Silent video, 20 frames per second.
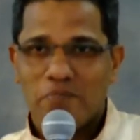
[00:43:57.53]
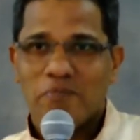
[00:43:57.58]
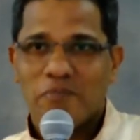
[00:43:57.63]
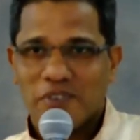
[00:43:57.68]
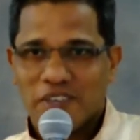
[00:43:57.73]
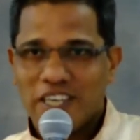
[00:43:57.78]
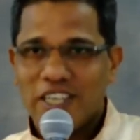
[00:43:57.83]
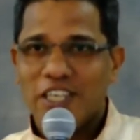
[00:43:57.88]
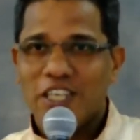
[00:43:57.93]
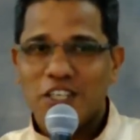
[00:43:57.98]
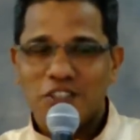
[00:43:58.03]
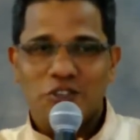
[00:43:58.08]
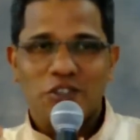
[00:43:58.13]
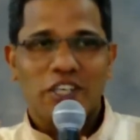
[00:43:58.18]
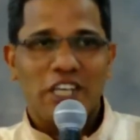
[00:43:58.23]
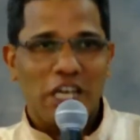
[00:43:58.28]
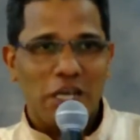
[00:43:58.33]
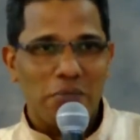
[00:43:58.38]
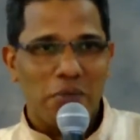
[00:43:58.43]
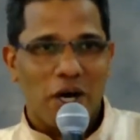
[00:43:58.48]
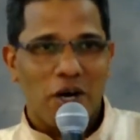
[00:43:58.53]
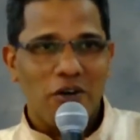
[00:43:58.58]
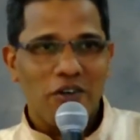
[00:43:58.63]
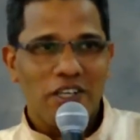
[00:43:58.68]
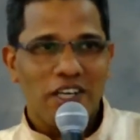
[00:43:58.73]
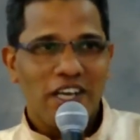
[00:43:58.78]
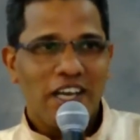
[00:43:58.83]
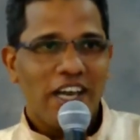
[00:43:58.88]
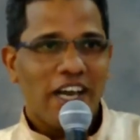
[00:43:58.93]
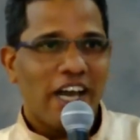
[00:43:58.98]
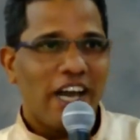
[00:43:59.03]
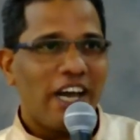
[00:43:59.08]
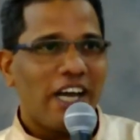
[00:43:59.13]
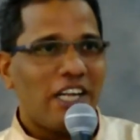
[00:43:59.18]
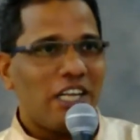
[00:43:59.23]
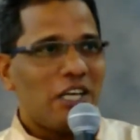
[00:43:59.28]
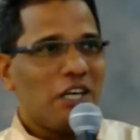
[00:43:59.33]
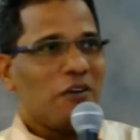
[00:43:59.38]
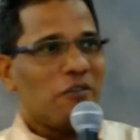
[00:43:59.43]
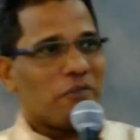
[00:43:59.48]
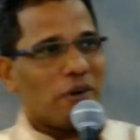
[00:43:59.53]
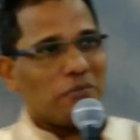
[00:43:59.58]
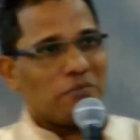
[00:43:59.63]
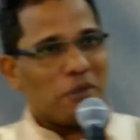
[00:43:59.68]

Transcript: Okay, Esau came out. And from the